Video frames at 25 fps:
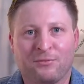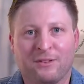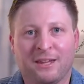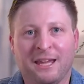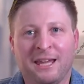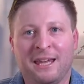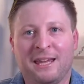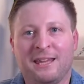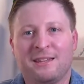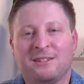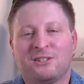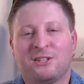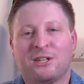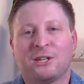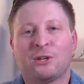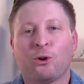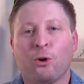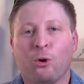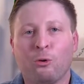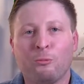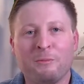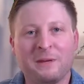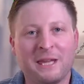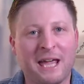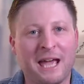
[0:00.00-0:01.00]
And she
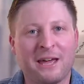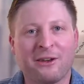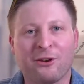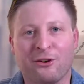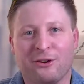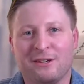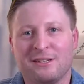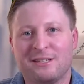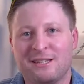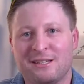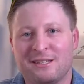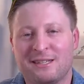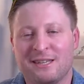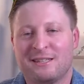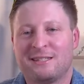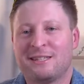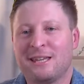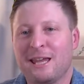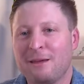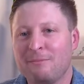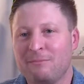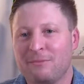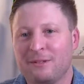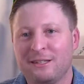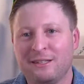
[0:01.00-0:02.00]
called me out on it. She said,
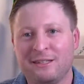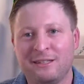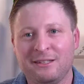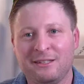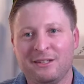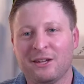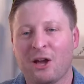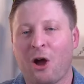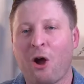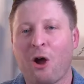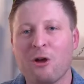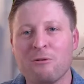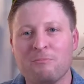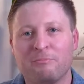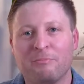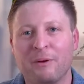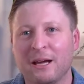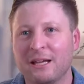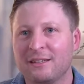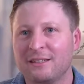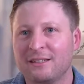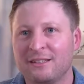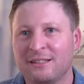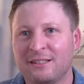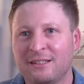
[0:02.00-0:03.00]
Sam, you're home,
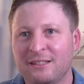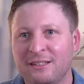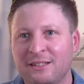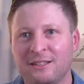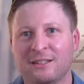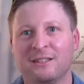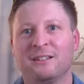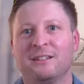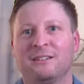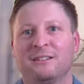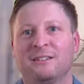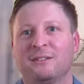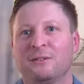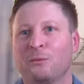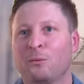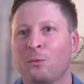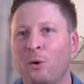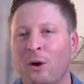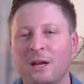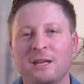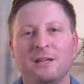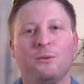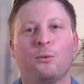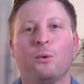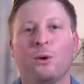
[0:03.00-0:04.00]
but yeah,
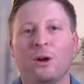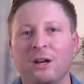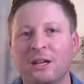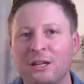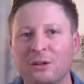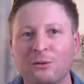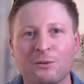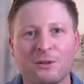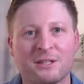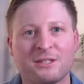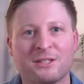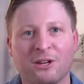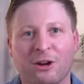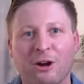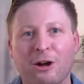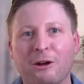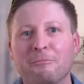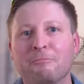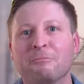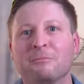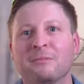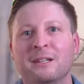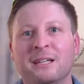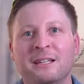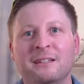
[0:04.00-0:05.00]
why are you working all the
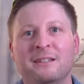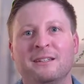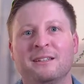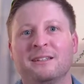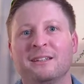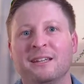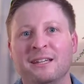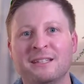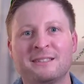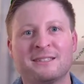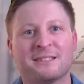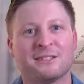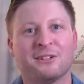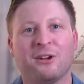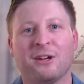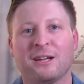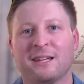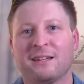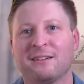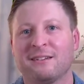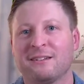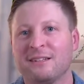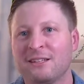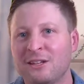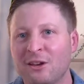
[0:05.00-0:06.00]
time? It, it's
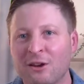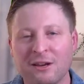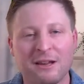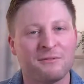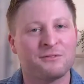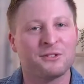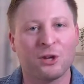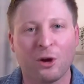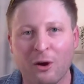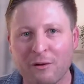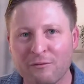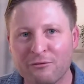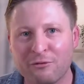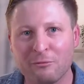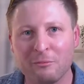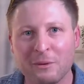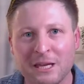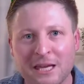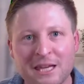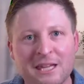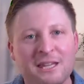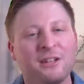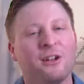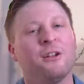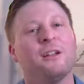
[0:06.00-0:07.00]
like you don't have time for me,
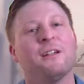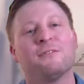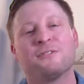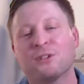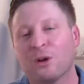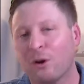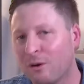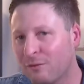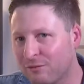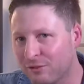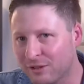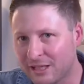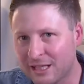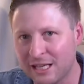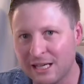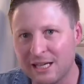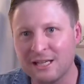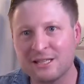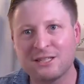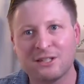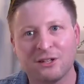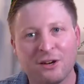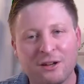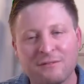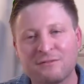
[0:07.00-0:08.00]
you don't have time for the
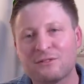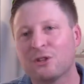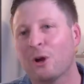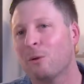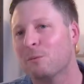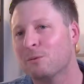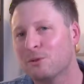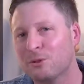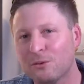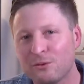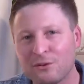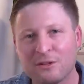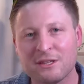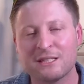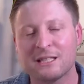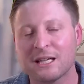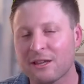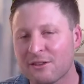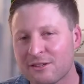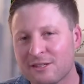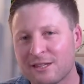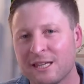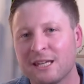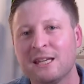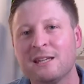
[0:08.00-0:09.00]
kids, you don't have time to do all these
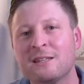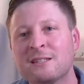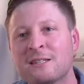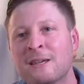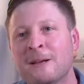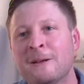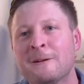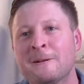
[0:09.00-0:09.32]
other things.